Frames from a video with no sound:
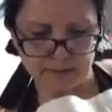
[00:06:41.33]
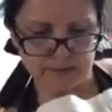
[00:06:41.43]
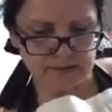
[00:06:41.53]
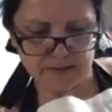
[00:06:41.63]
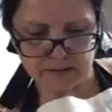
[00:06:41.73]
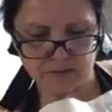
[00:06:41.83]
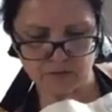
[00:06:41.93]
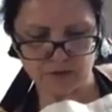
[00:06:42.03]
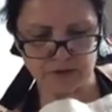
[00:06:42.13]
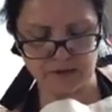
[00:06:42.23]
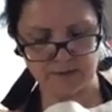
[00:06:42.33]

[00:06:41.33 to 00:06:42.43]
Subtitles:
See, I told you.